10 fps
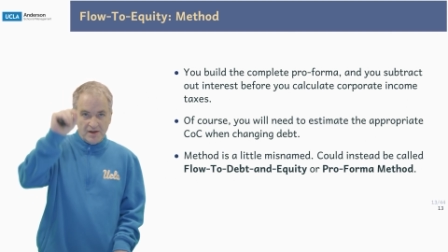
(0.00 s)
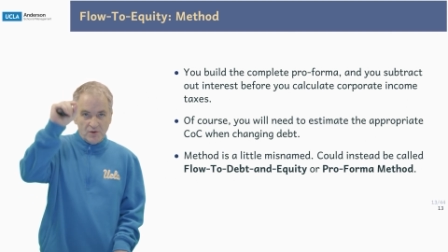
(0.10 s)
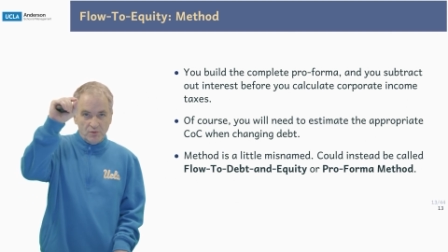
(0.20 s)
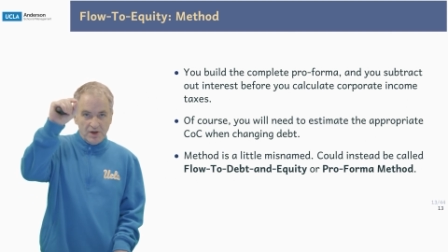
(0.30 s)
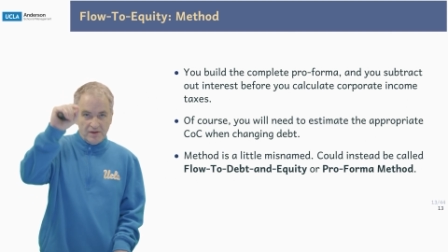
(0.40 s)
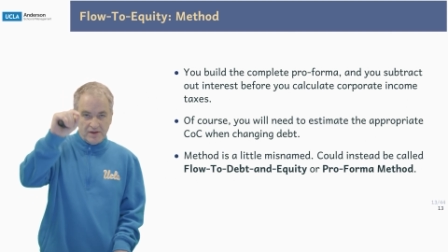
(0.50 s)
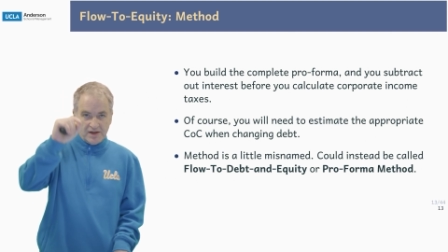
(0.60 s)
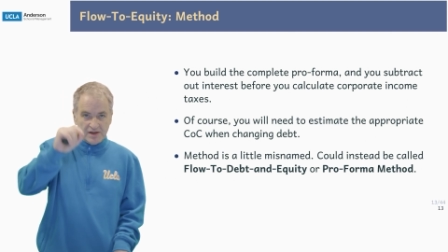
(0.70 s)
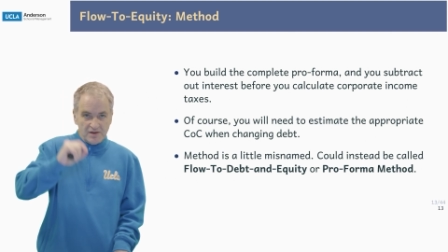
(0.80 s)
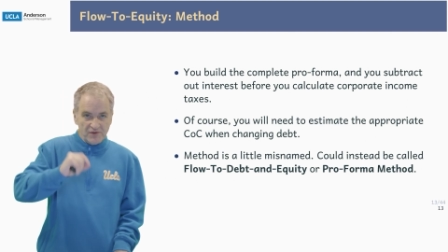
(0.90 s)
with the
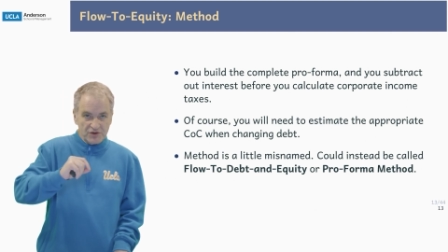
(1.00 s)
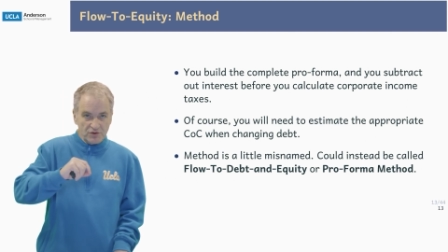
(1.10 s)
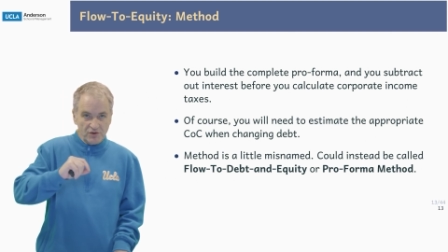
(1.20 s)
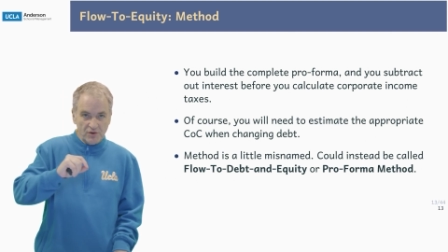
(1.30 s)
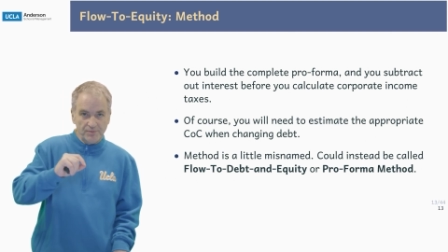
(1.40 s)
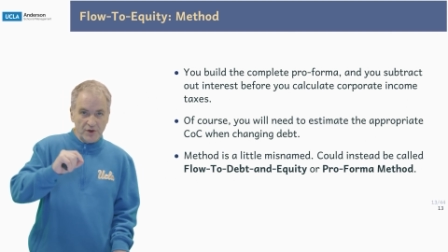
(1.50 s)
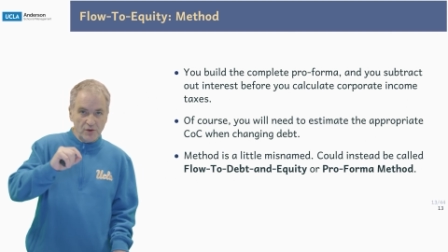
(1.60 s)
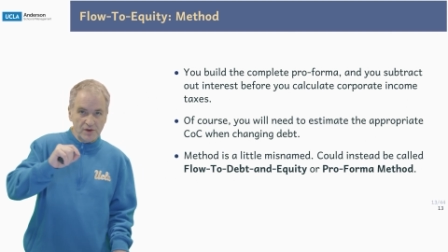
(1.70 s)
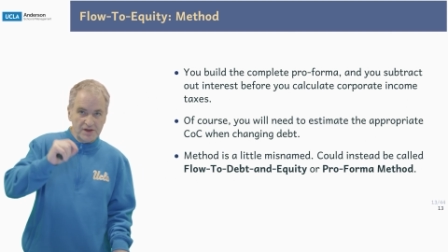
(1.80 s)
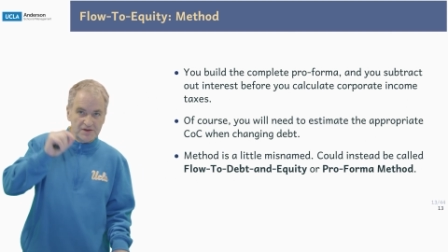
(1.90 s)
individual
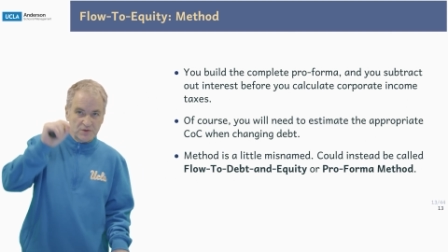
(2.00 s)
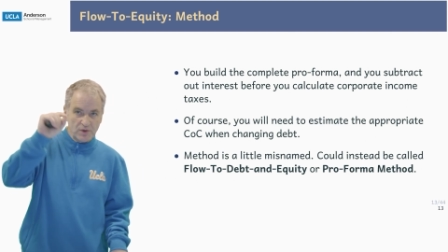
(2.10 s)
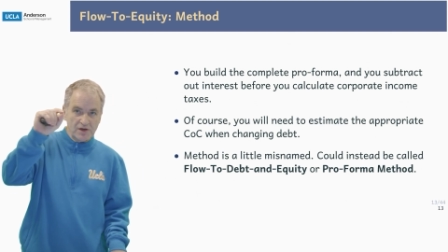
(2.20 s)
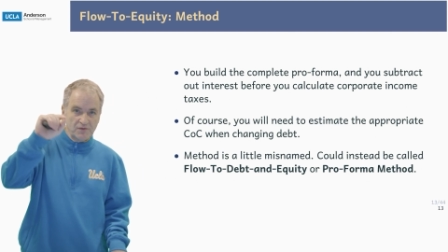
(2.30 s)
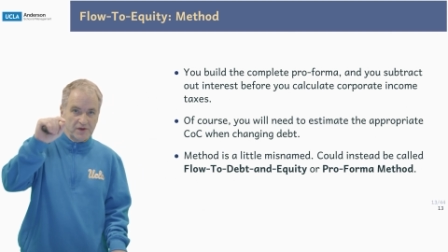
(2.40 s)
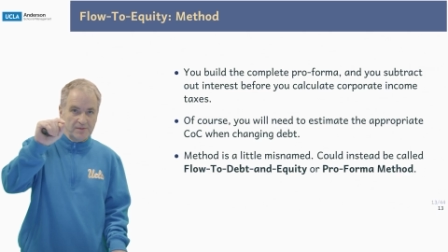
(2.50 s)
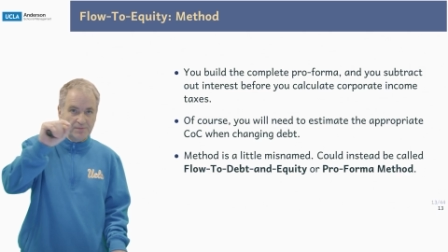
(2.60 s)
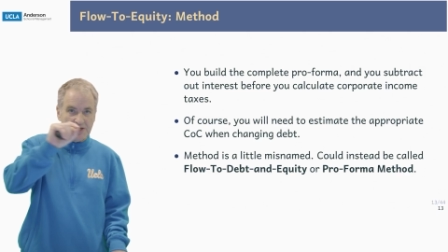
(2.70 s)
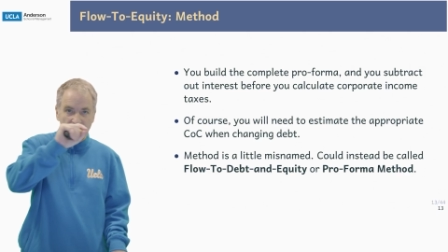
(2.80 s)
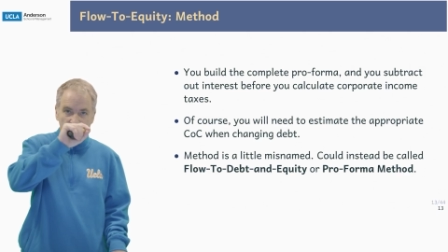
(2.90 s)
components, one of them
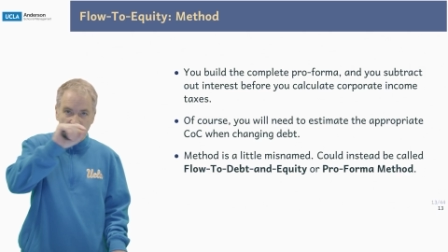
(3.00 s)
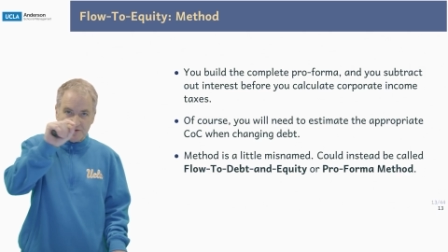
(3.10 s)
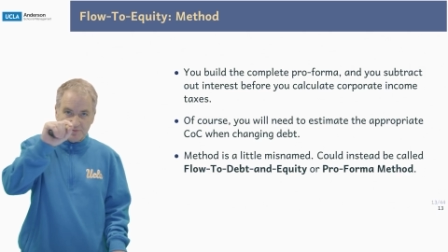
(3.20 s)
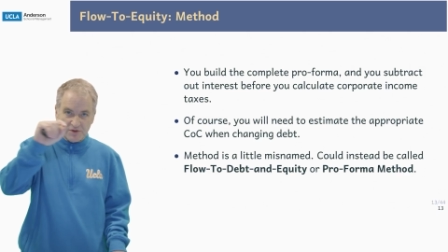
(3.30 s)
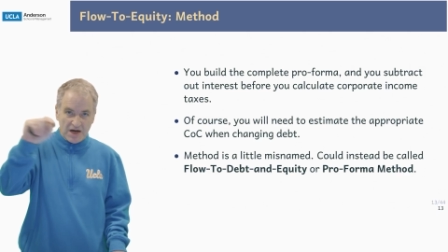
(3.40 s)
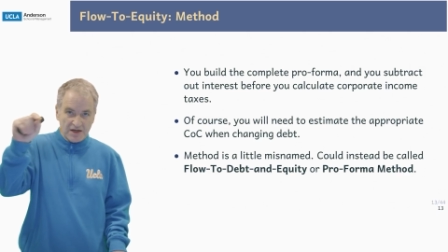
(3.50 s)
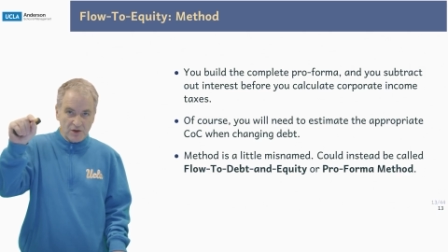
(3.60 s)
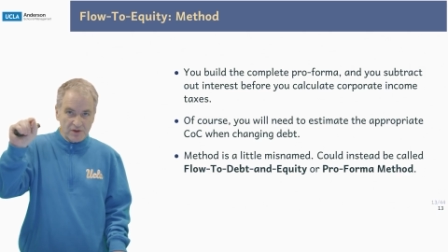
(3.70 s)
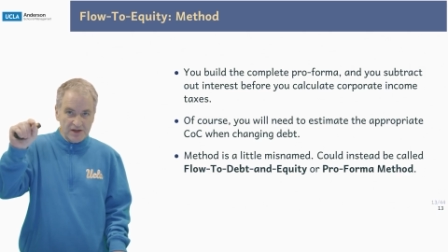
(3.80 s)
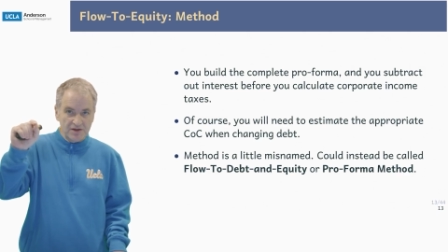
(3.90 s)
being you subtract
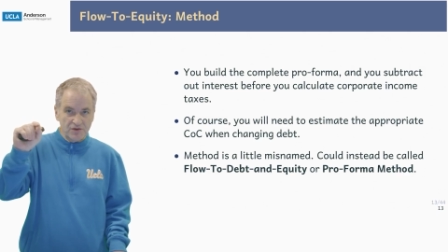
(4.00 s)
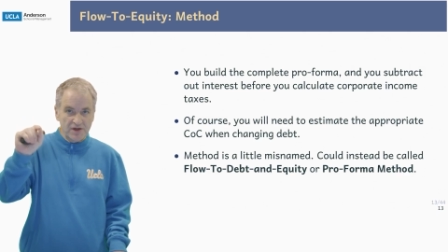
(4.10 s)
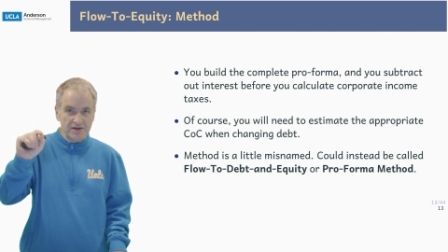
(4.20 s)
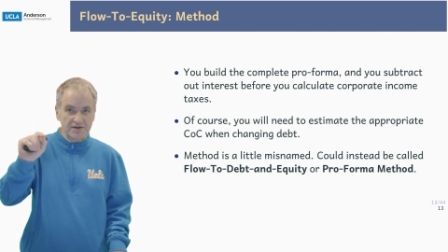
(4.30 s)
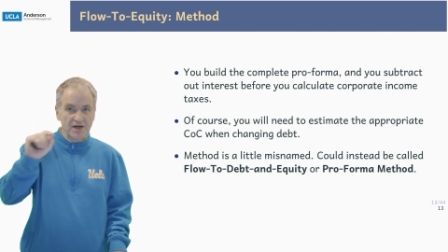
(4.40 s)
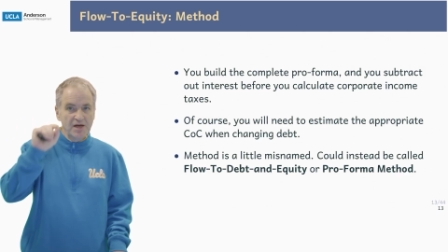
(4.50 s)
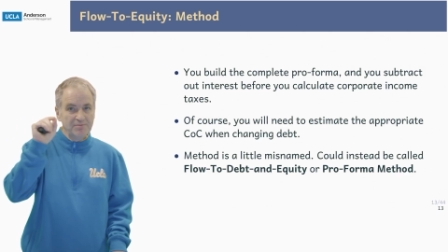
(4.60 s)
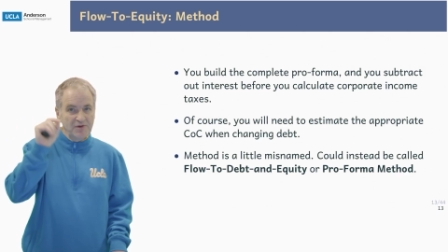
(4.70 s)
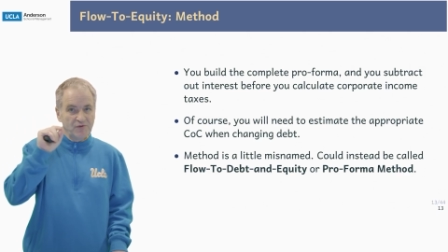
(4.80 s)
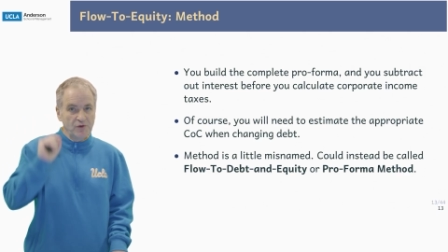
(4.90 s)
out interest
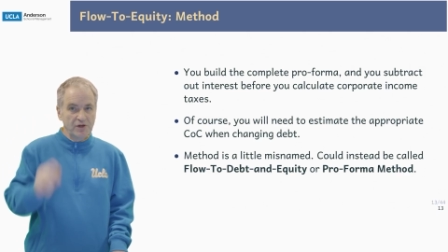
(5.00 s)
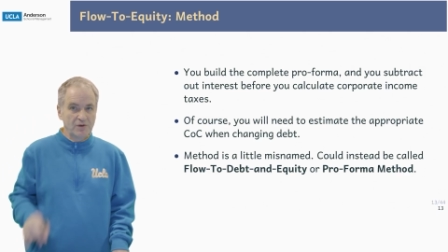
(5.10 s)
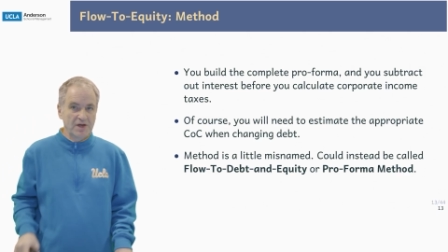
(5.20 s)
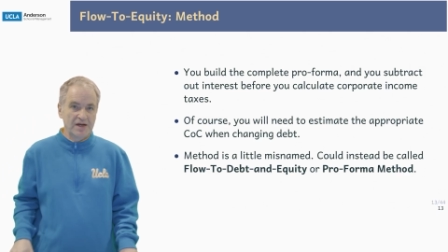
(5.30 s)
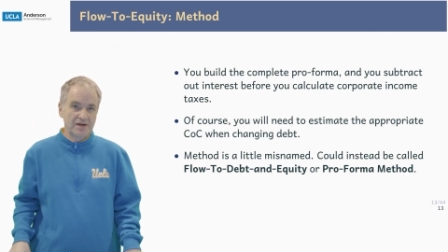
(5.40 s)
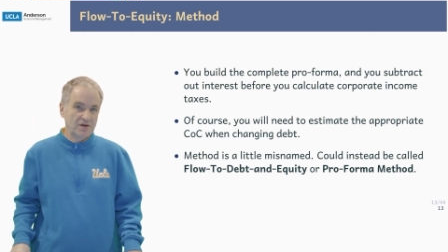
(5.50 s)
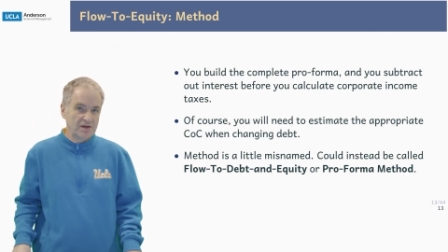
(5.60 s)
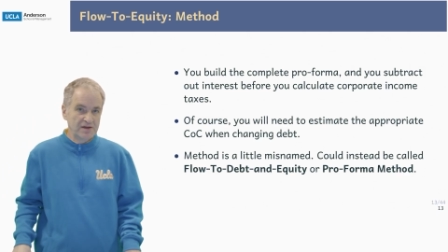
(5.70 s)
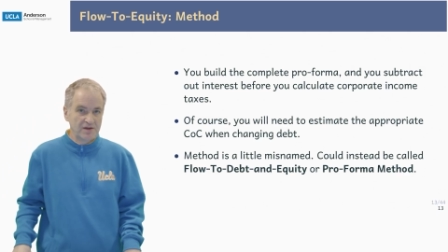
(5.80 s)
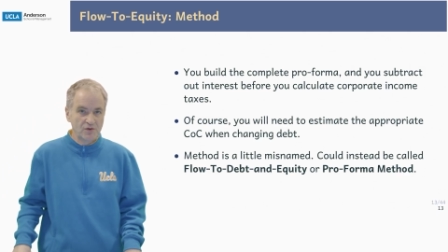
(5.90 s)
before you
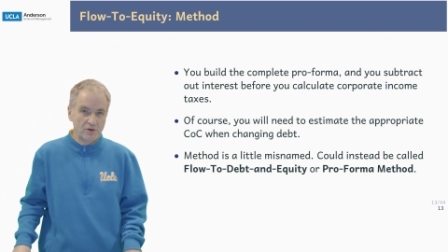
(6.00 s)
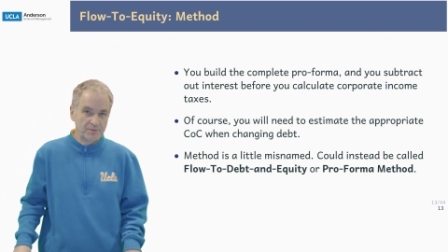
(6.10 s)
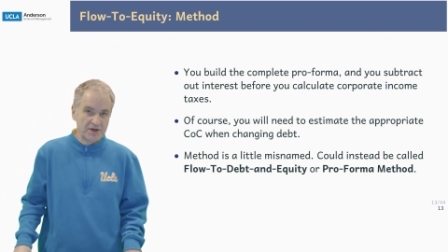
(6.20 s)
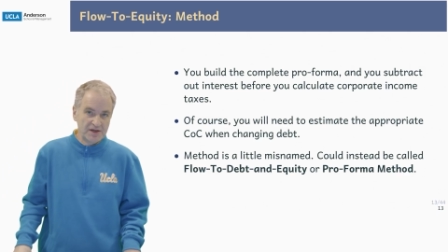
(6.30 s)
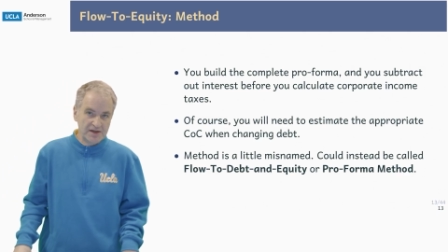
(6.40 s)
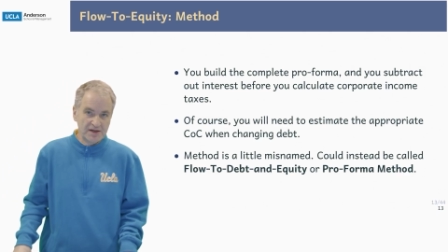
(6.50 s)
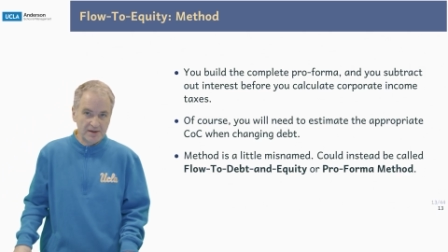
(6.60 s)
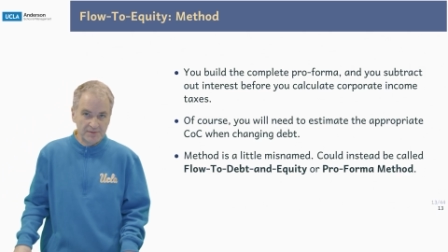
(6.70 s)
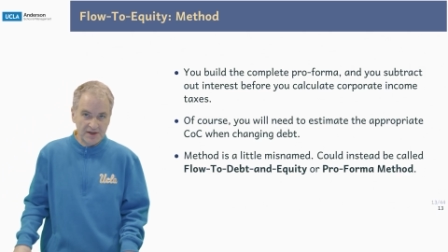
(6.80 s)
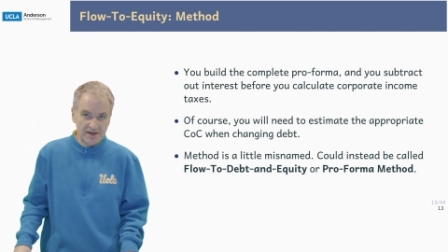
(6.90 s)
calculate the corporate
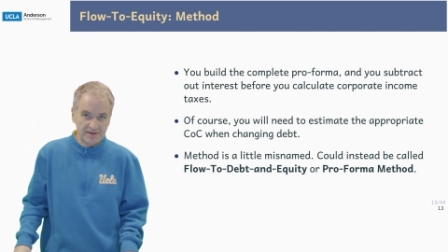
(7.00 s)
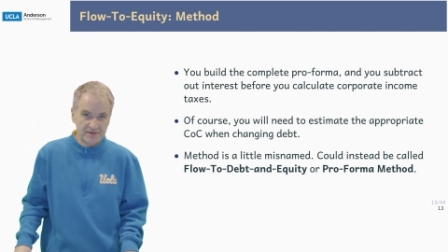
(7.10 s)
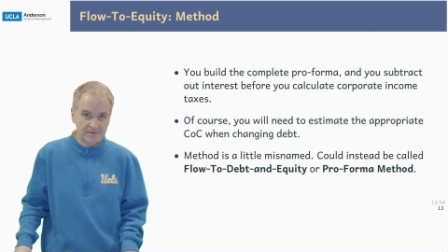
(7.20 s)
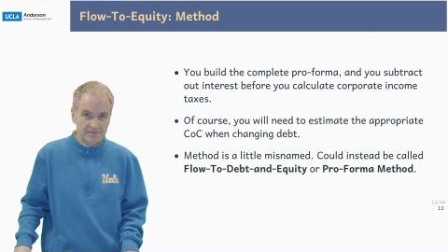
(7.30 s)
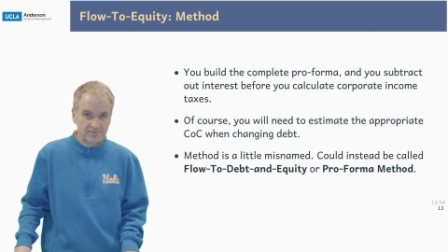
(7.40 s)
income tax.